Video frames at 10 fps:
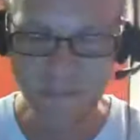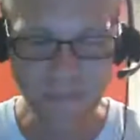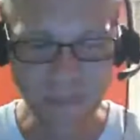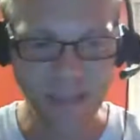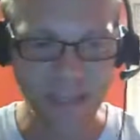
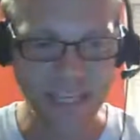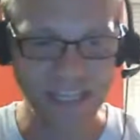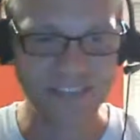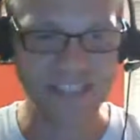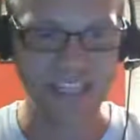is
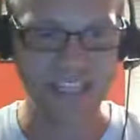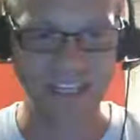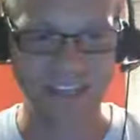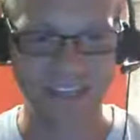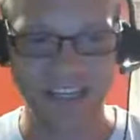
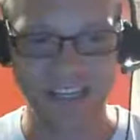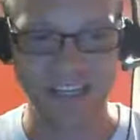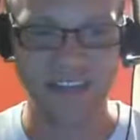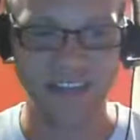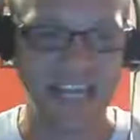
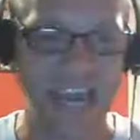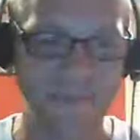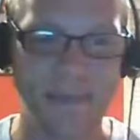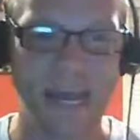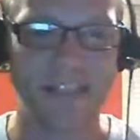the game
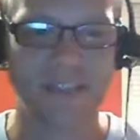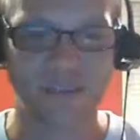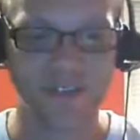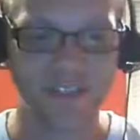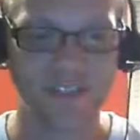master, the
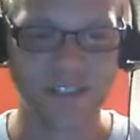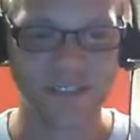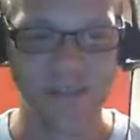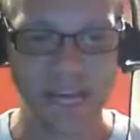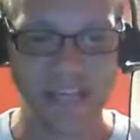dungeon
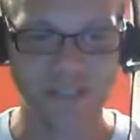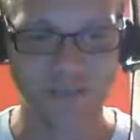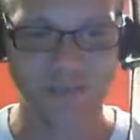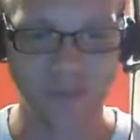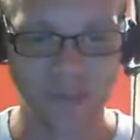master
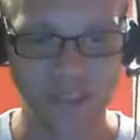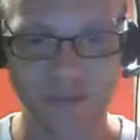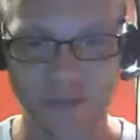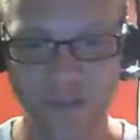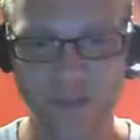for this
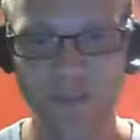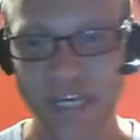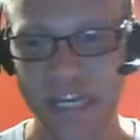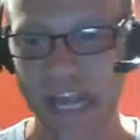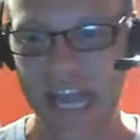group,
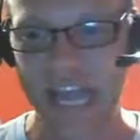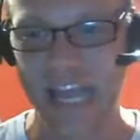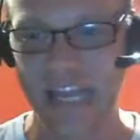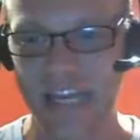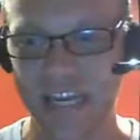
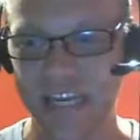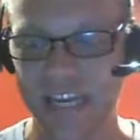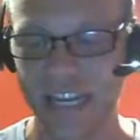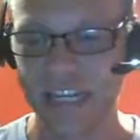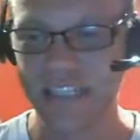and
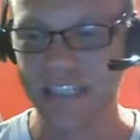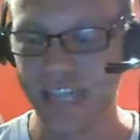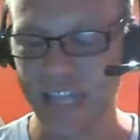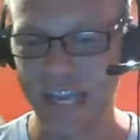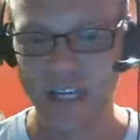he's
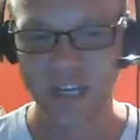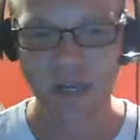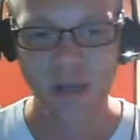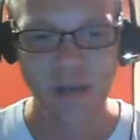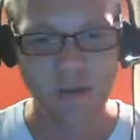like,
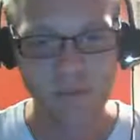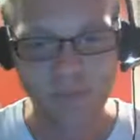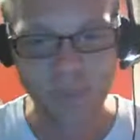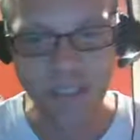but